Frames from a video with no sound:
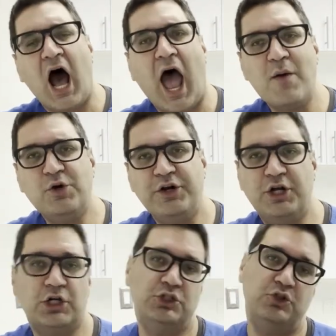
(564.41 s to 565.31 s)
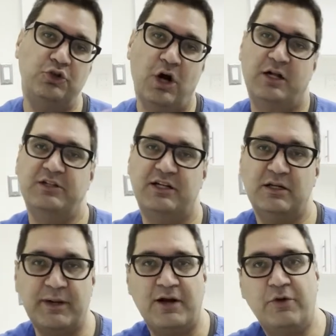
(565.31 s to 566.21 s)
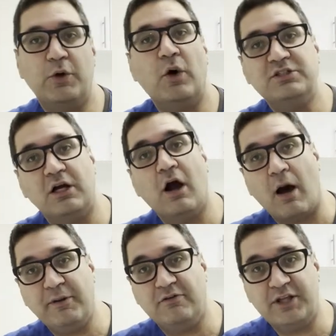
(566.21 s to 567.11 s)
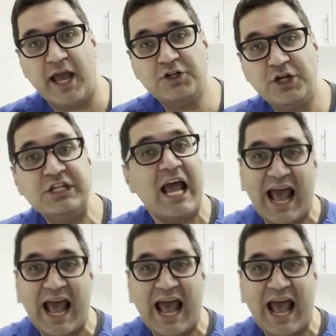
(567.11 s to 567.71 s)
I would encourage you to contact them and request a copy of the x-ray.